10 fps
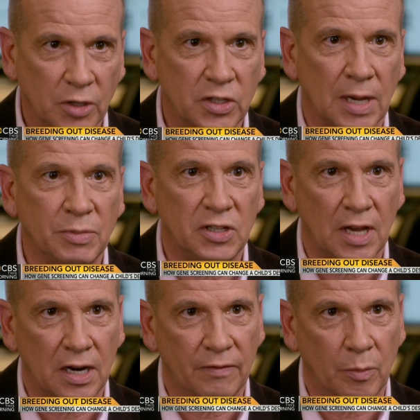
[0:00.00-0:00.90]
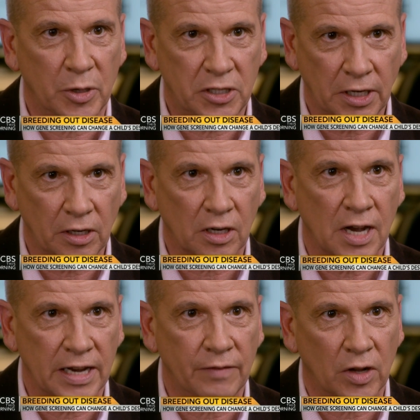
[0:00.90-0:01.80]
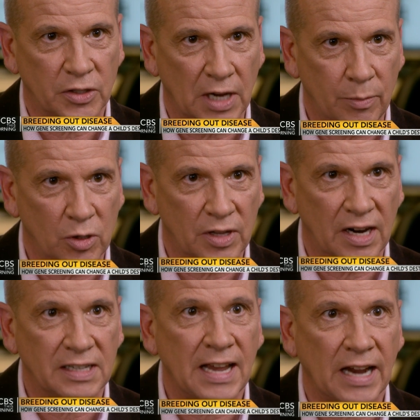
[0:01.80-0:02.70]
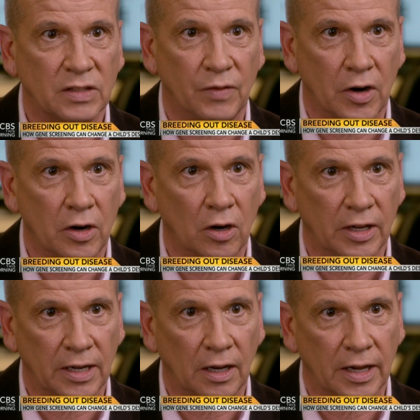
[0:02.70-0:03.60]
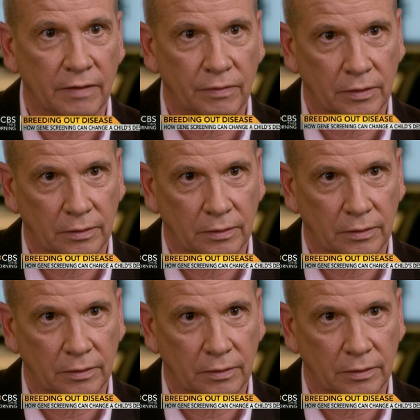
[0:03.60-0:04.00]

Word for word: subset of a particular kind of Alzheimer's that attacks very early in life.